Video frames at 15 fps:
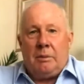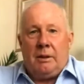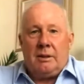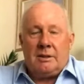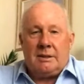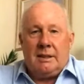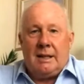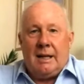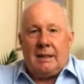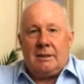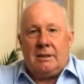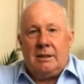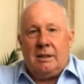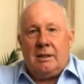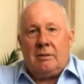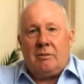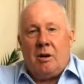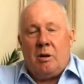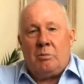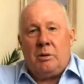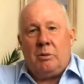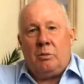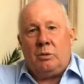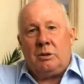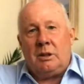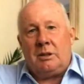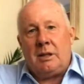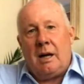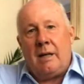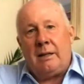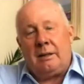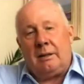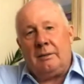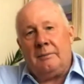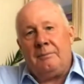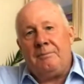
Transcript: because the next year Roma won the title.